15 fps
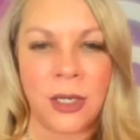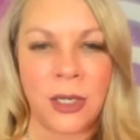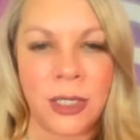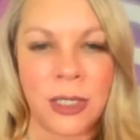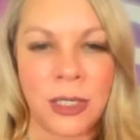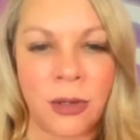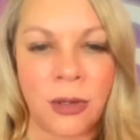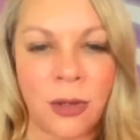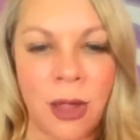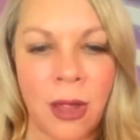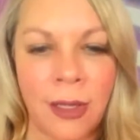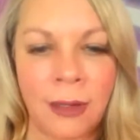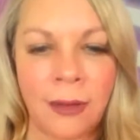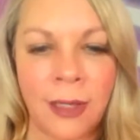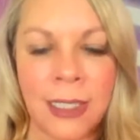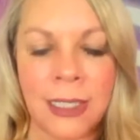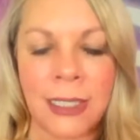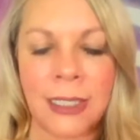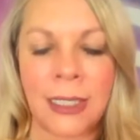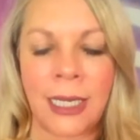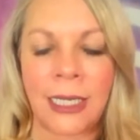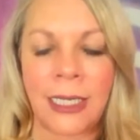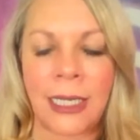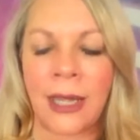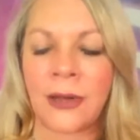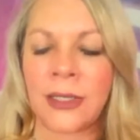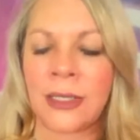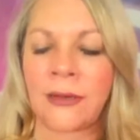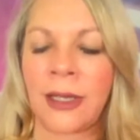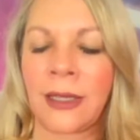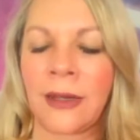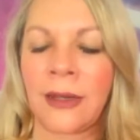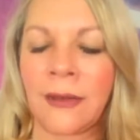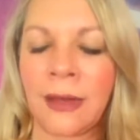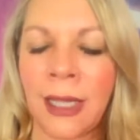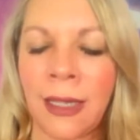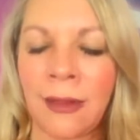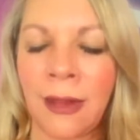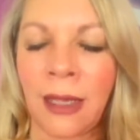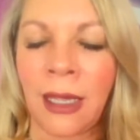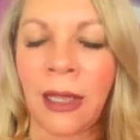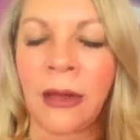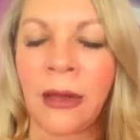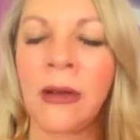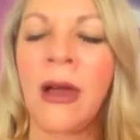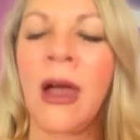So calling this in down, divine love and light. Thank you.